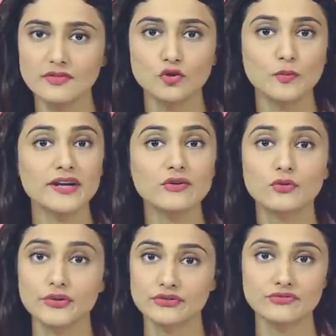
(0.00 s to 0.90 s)
no matter
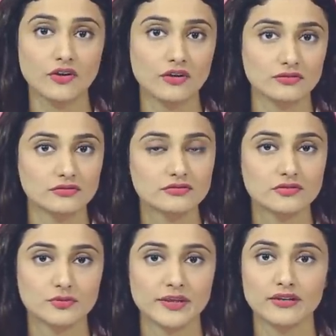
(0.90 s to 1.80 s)
who you follow,
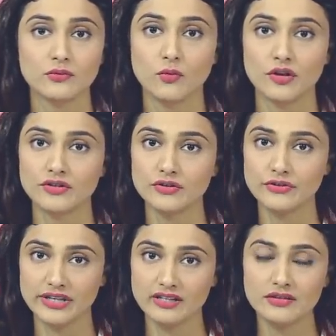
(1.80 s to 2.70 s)
no matter what you
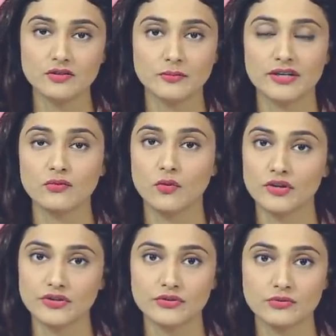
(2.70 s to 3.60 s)
read, no matter
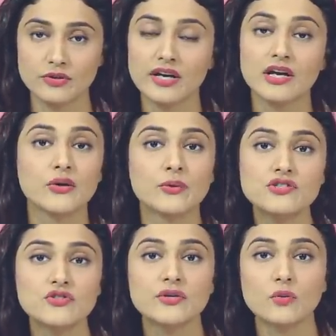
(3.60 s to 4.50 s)
what you do,
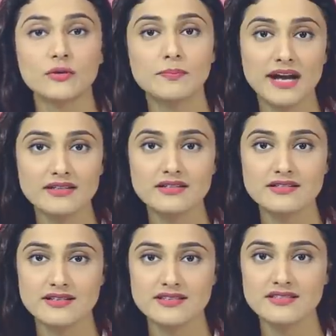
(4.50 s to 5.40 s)
eventually what
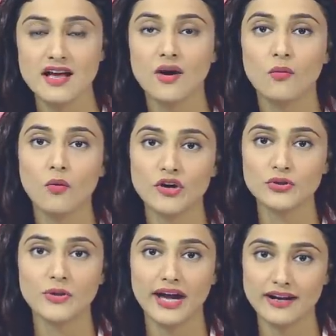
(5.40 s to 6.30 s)
matters is what
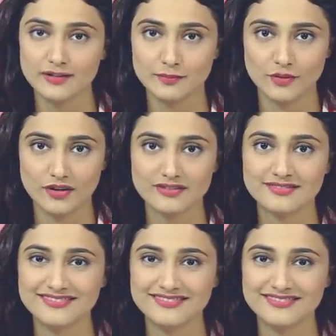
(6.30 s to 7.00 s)
you act upon.